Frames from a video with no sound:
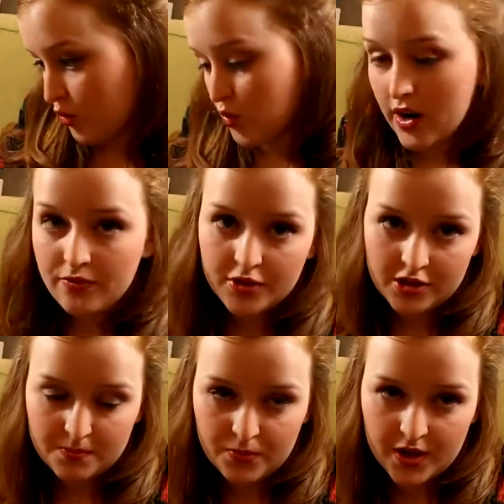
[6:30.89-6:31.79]
It's great for the
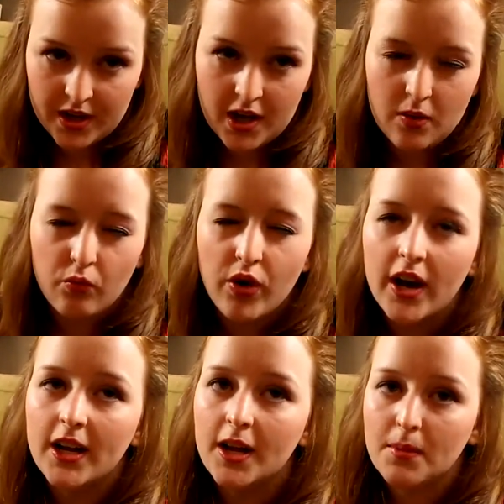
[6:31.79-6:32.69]
spring. It
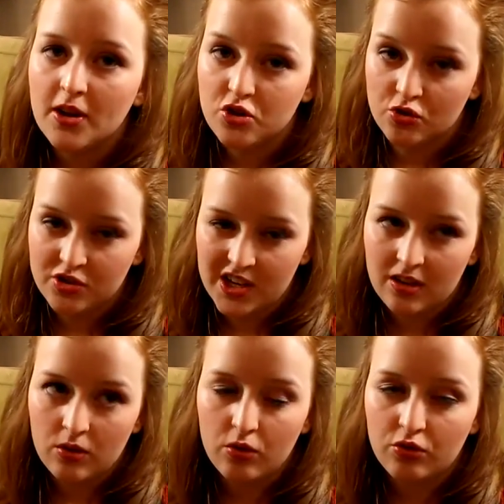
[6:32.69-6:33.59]
really makes your
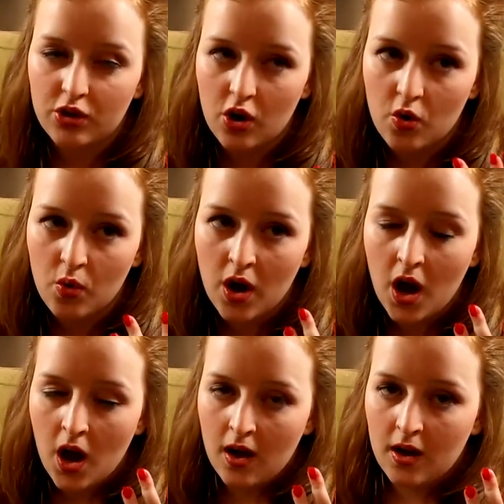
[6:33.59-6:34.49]
skin look so
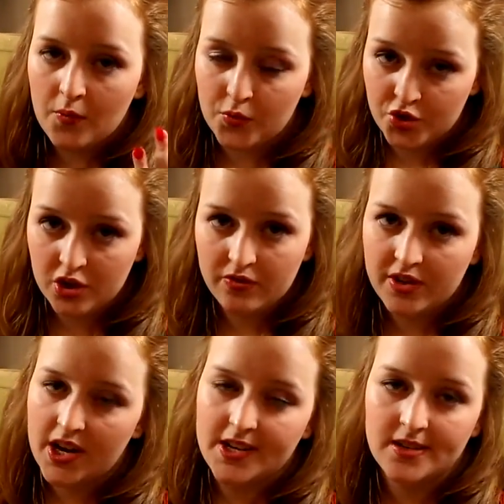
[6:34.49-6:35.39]

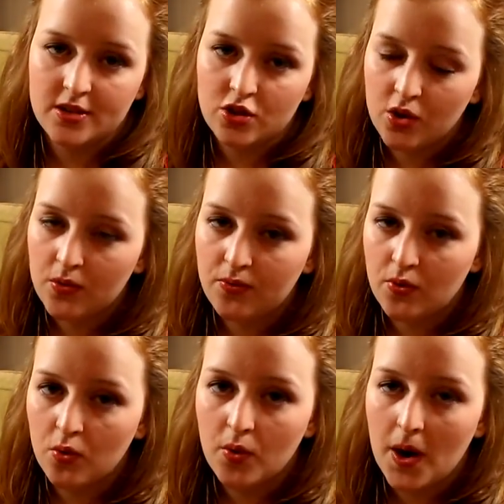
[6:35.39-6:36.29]
rejuvenated and
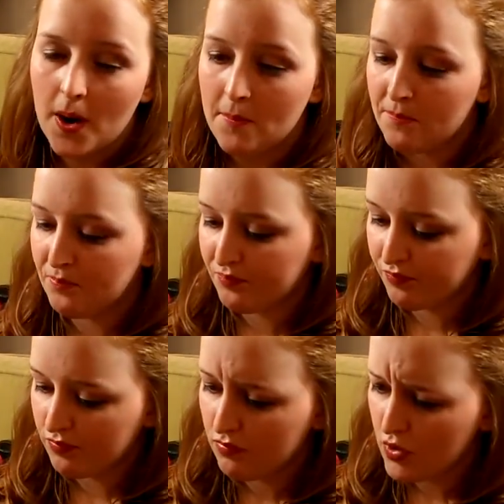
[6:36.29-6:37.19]
youthful.
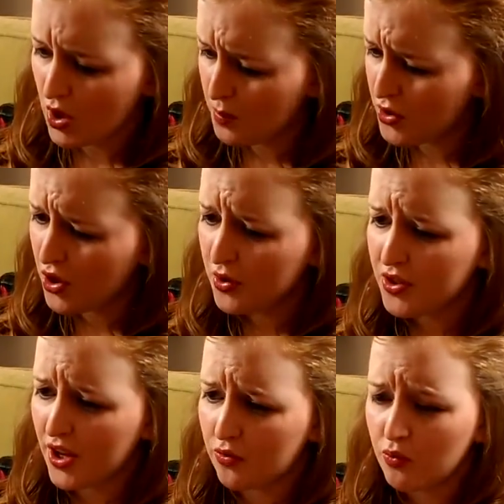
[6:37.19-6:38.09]
But not
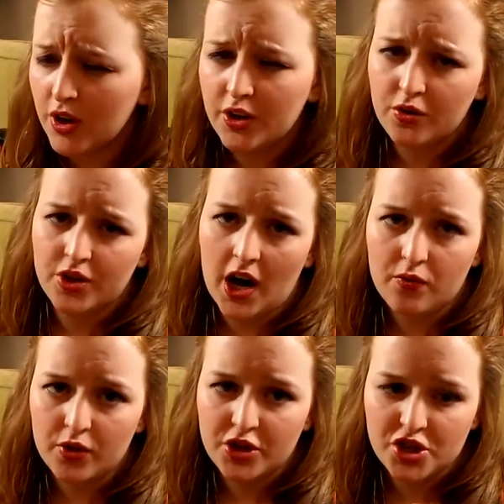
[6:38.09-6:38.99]
only that, it's really good
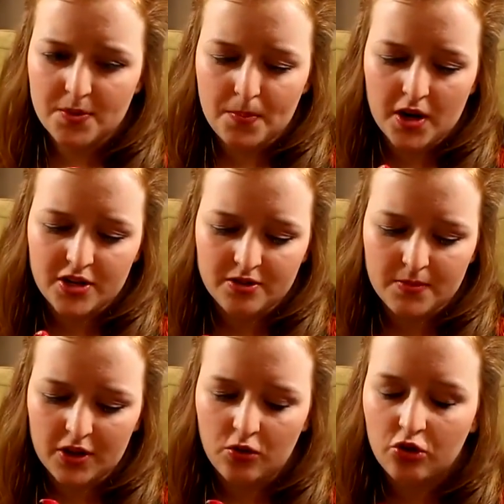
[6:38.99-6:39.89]
coverage, but it
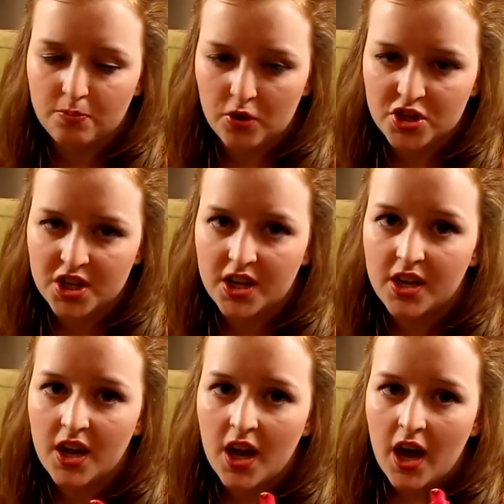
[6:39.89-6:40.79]
doesn't make you
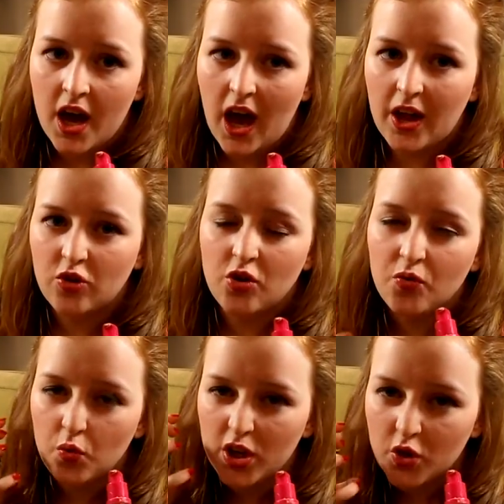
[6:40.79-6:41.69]
spotty, and you
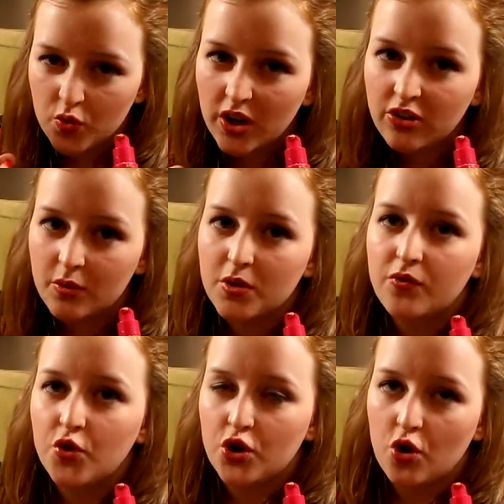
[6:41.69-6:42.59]
don't feel really greasy when
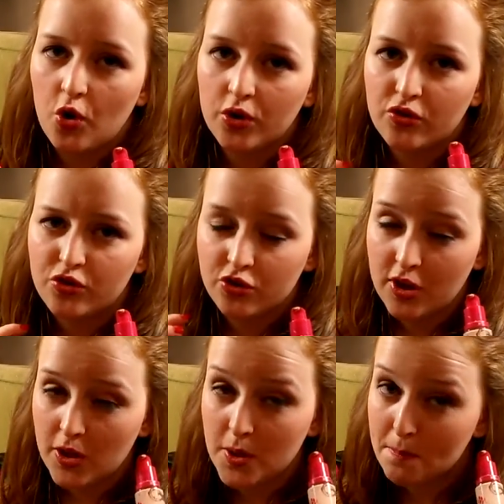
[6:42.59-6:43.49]
you've got it on. It's
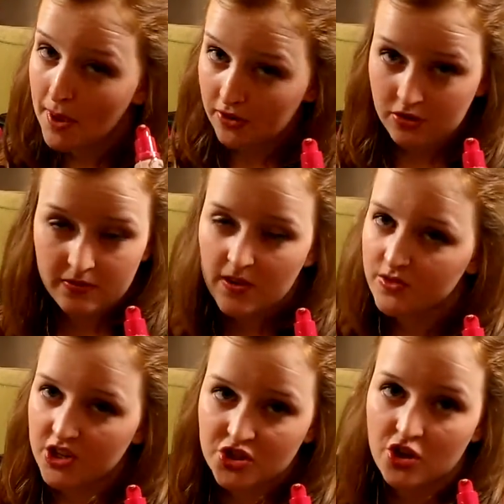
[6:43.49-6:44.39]
just the best
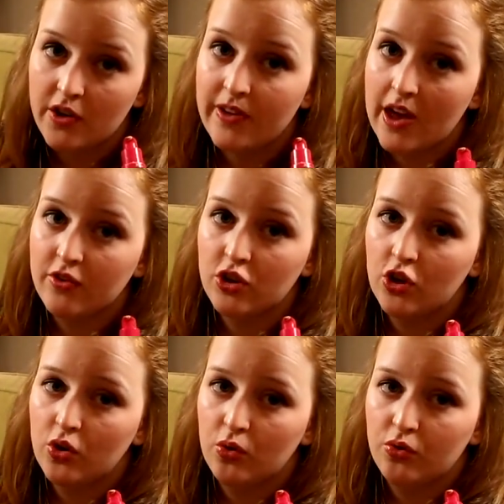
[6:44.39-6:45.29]
foundation I've ever
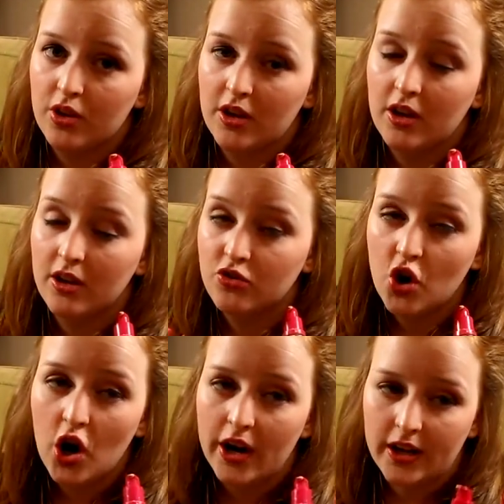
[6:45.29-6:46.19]
used
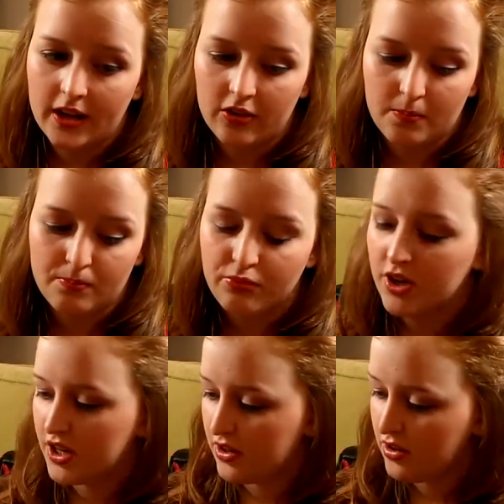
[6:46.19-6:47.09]
entirely. It's
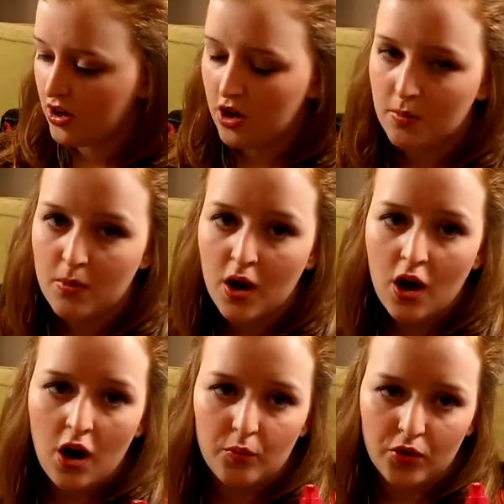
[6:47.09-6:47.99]
brilliant.
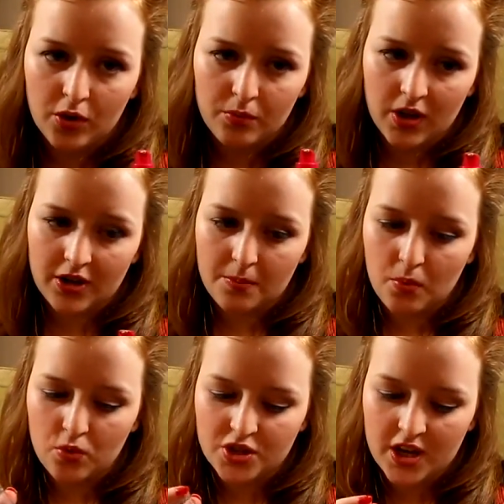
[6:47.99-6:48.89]
So glad I
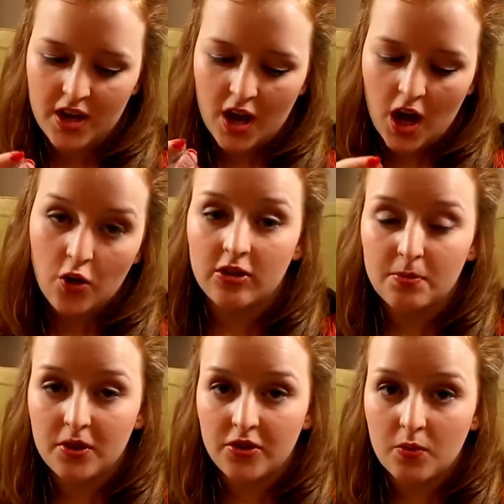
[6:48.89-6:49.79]
bought it.
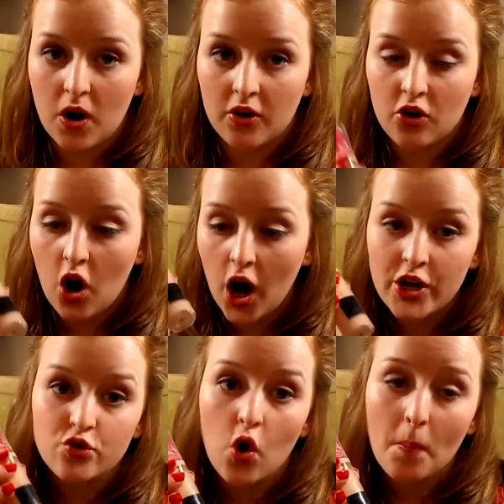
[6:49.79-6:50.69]
Accessibility wise,
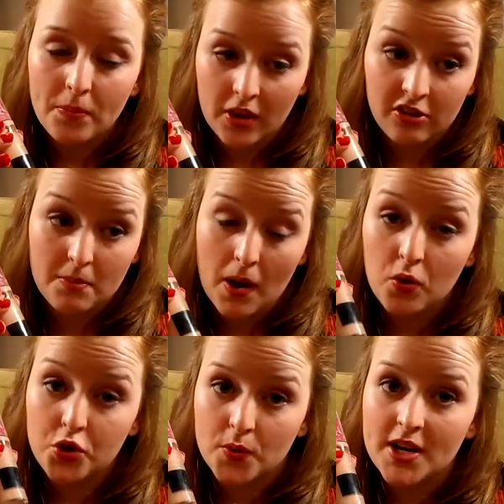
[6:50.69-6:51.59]
I dropped this
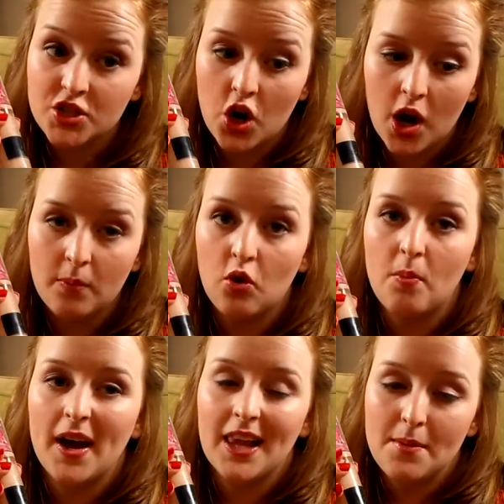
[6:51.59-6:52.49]
about 3 times on
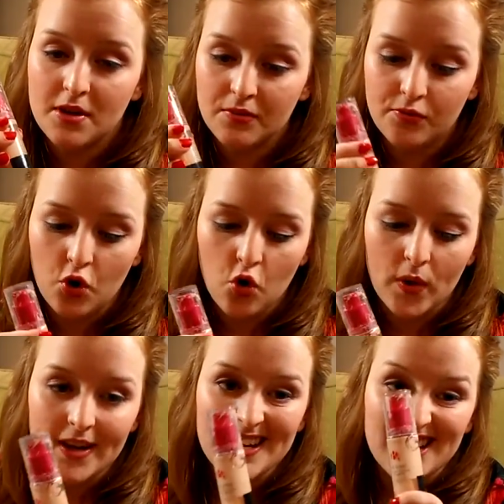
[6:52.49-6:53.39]
my laminate
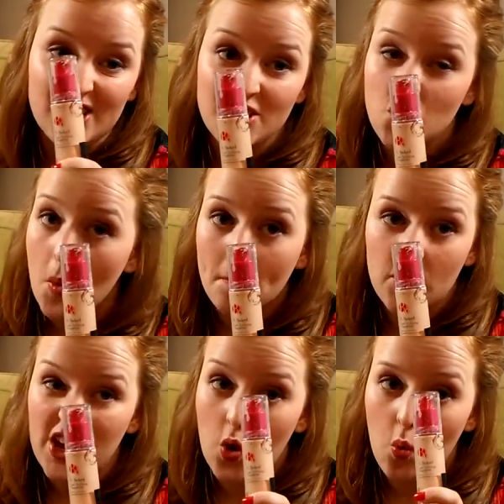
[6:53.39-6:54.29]
flooring. It did not
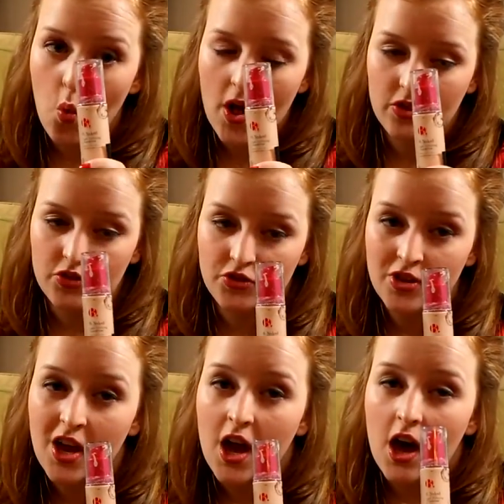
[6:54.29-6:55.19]
break
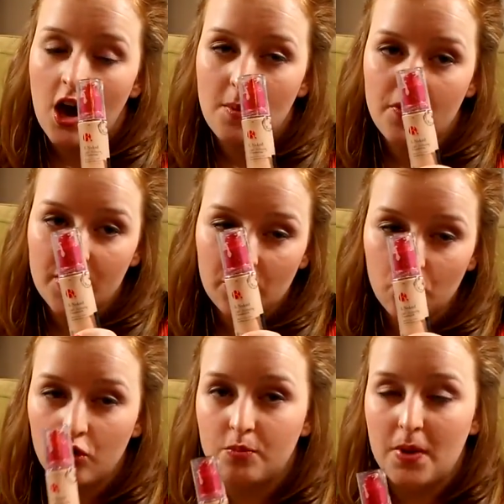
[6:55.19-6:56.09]
once. If that's
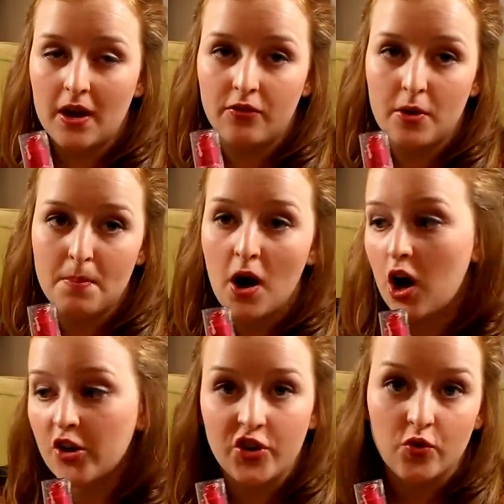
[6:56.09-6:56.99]
not good bang for your
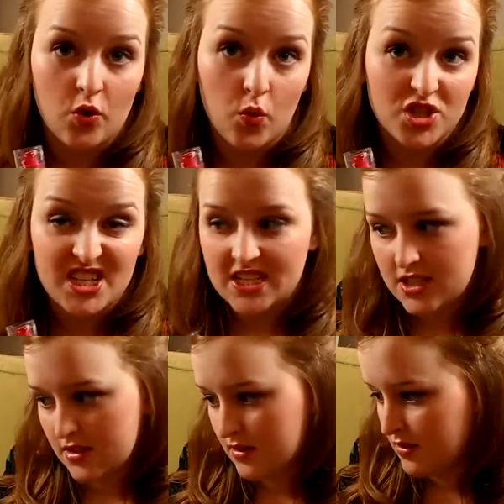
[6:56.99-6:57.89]
buck, I don't know what
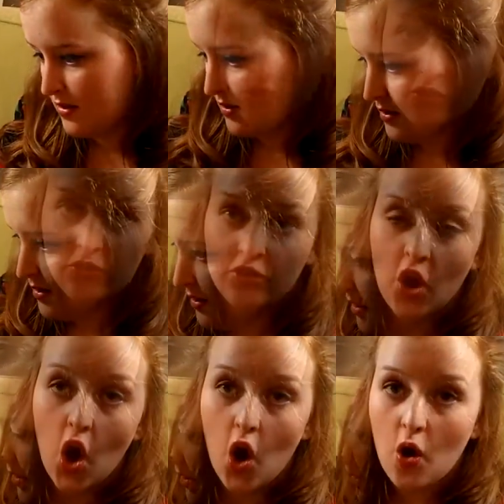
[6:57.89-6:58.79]
is.
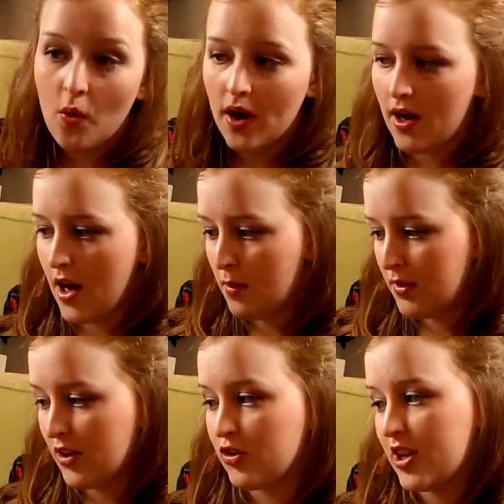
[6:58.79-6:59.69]
So
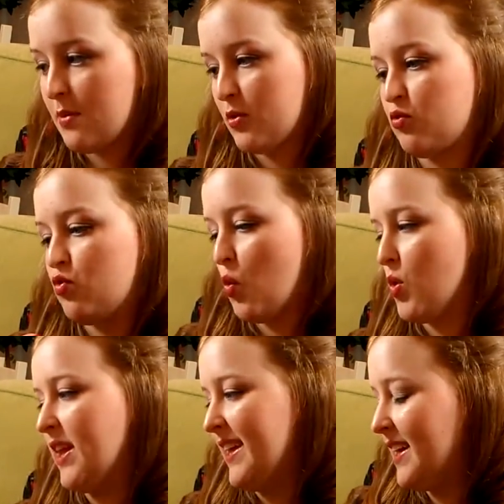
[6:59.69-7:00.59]
let's keep this
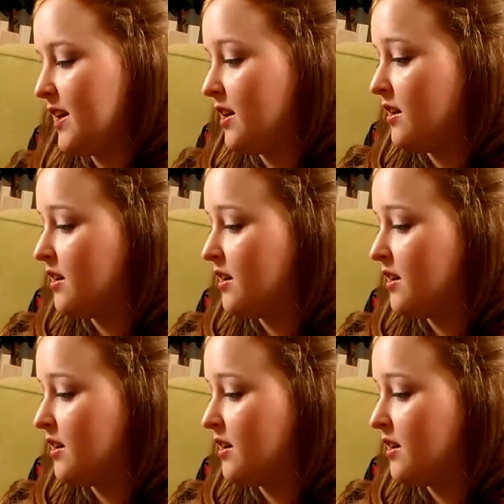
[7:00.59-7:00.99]
rolling.